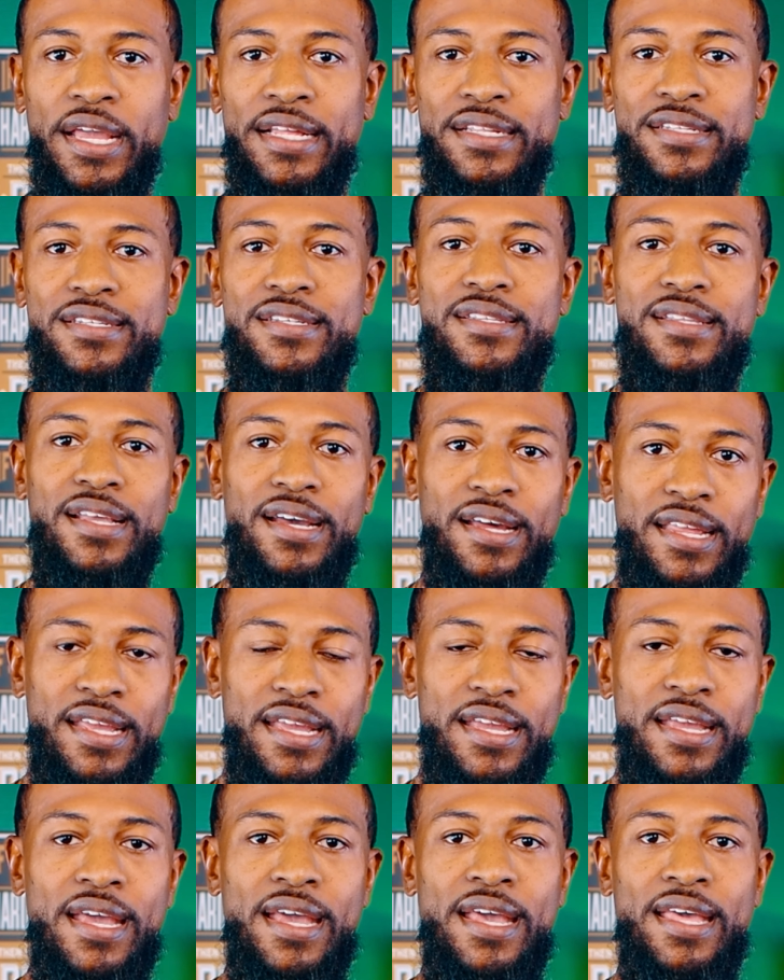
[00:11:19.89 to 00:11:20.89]
and
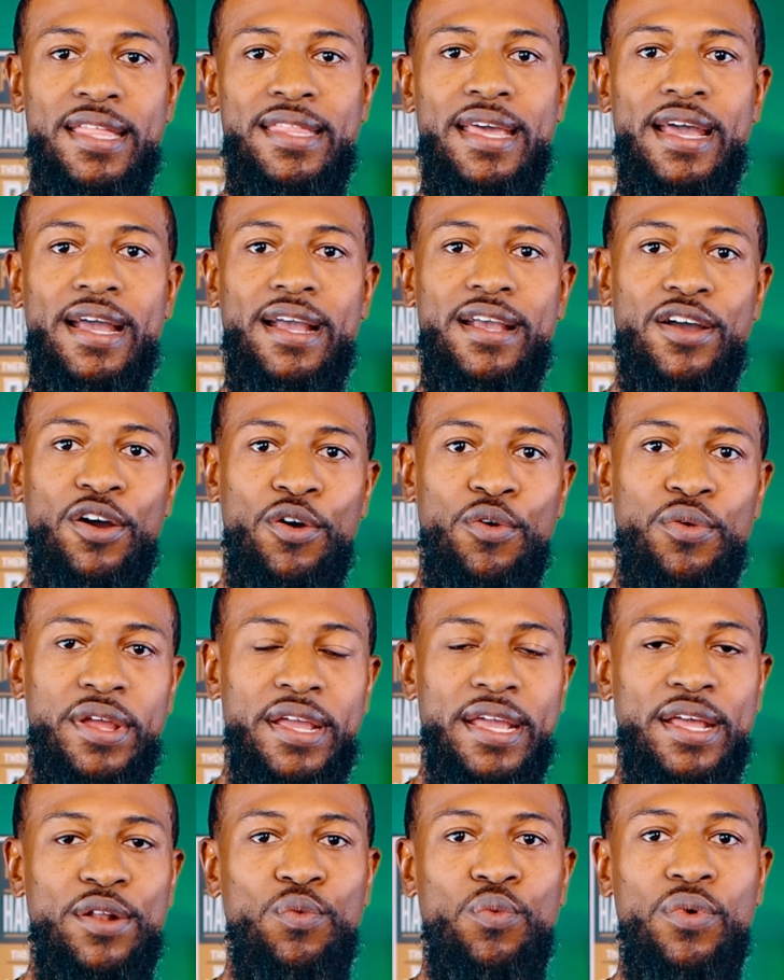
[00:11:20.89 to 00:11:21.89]
study that
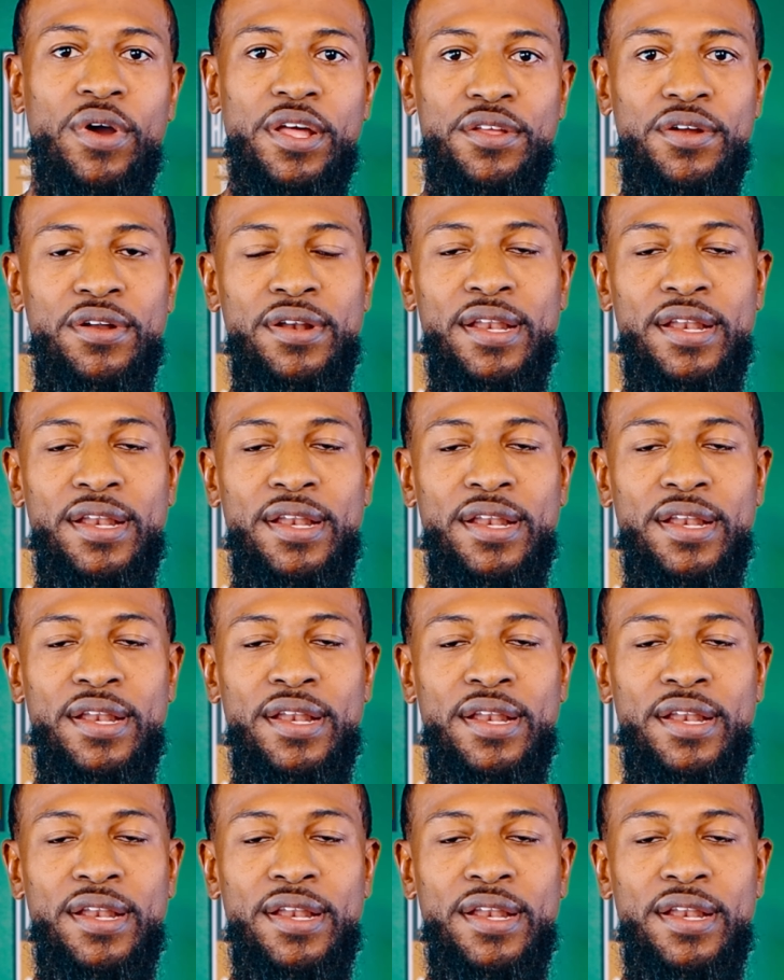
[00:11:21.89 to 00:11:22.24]
coating and whether